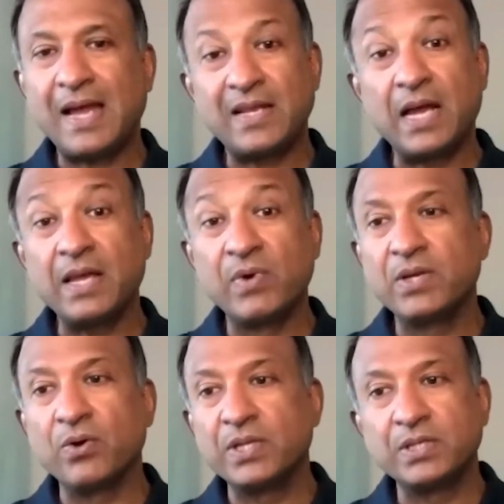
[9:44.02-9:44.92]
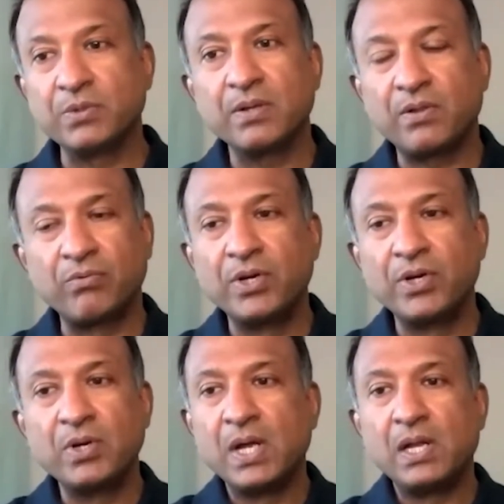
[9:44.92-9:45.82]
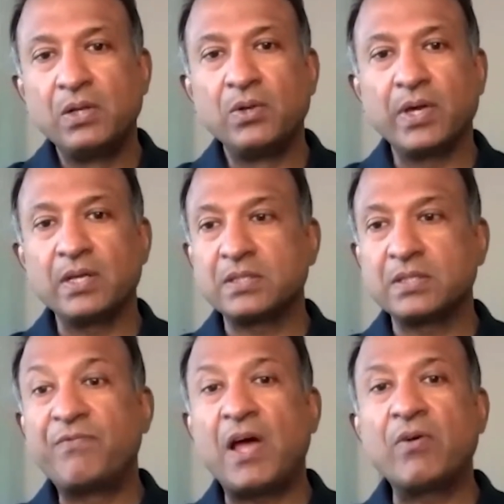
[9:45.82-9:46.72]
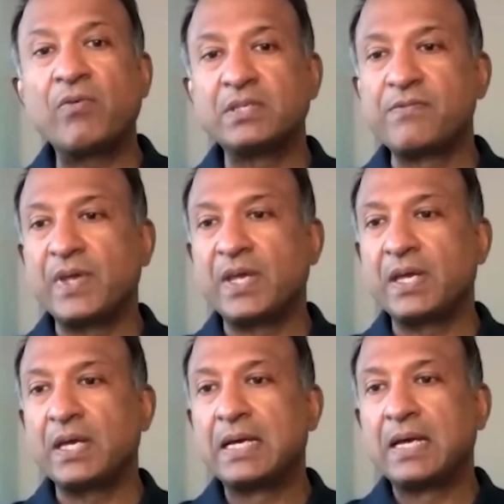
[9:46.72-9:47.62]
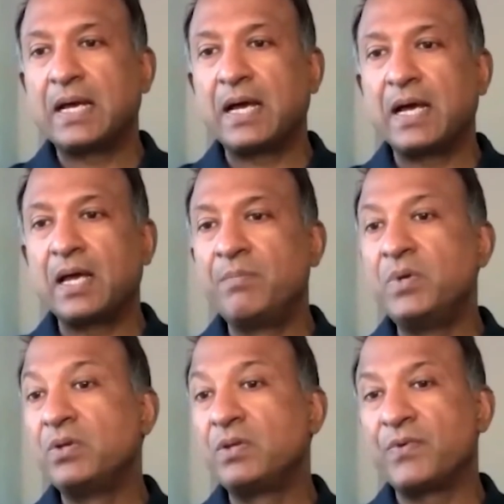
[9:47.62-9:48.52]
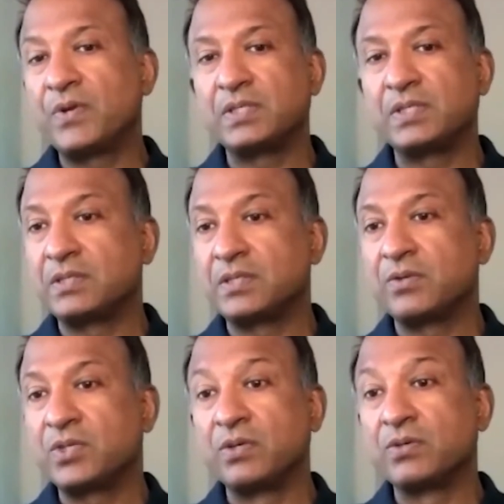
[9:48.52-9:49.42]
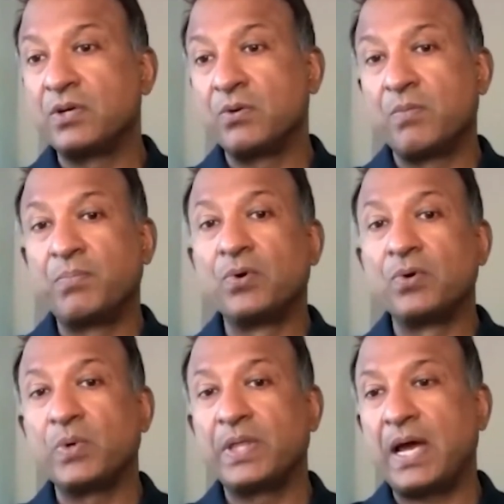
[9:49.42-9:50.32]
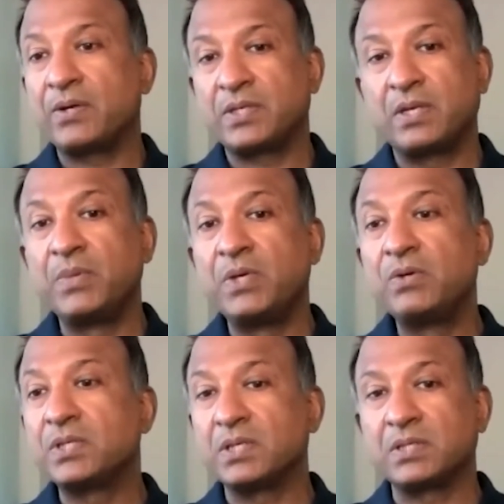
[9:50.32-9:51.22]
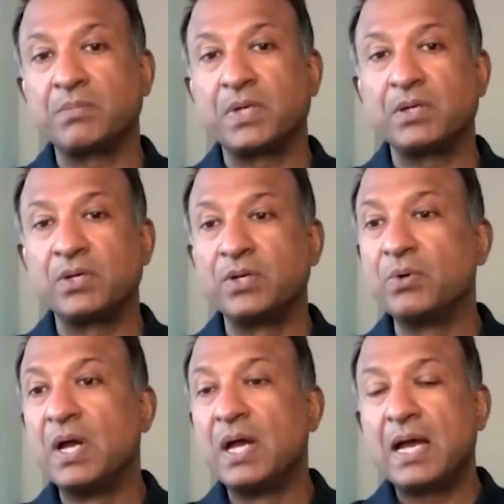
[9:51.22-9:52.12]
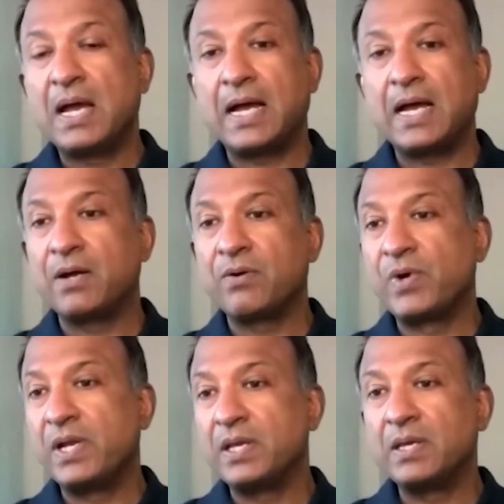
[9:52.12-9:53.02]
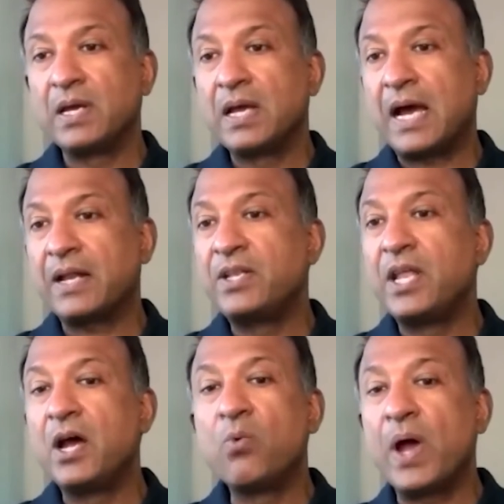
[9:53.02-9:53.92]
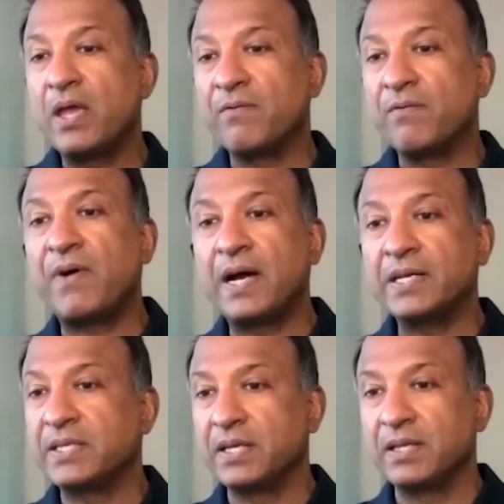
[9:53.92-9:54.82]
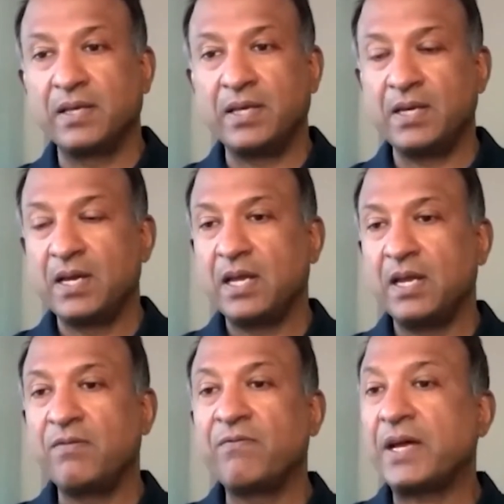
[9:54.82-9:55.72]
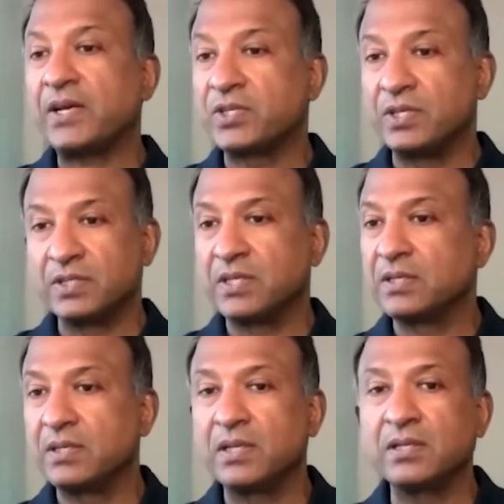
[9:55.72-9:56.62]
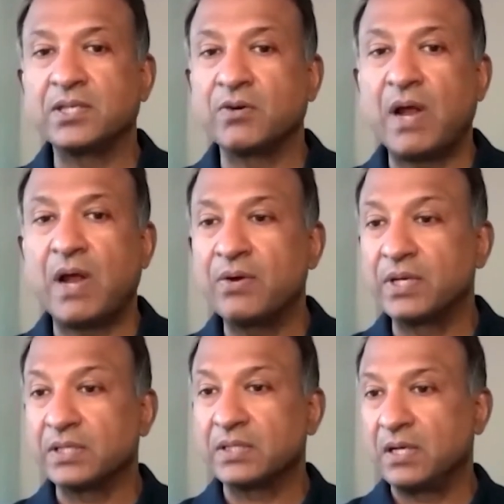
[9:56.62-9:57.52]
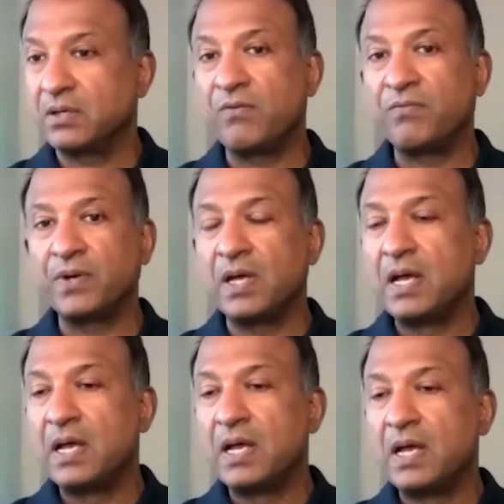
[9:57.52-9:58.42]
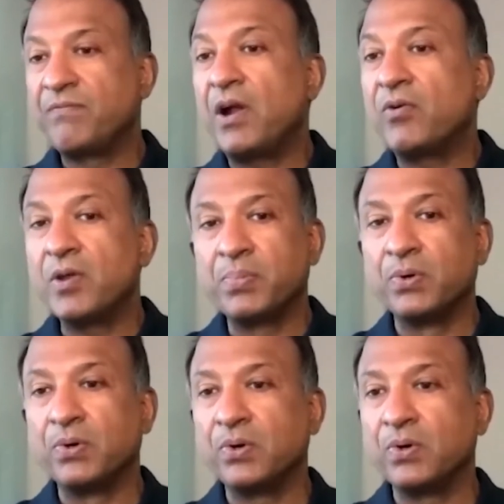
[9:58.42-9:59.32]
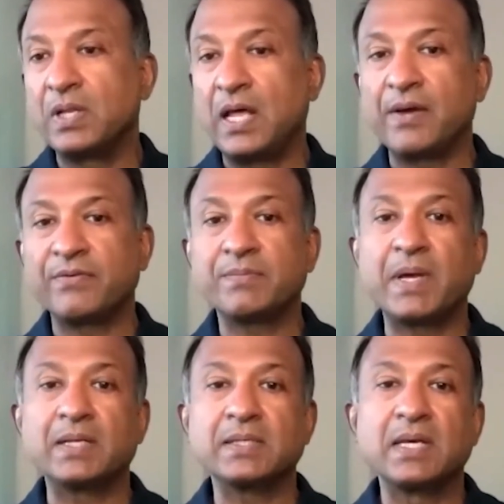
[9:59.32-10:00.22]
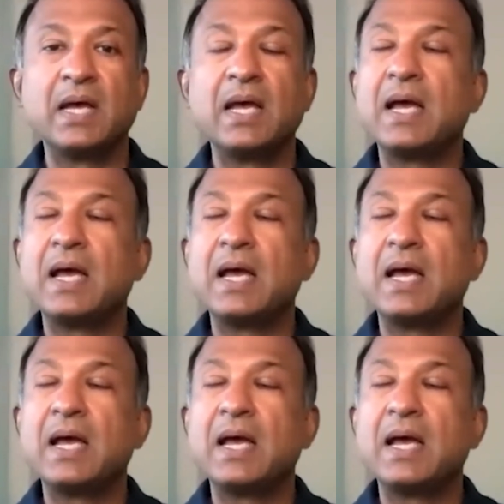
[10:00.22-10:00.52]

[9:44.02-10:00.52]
And I really got into it through looking at some very severe immune deficiencies. So children who were born without an immune system and who really had no way of fighting the infections that surround us, and often had very poor lifespans.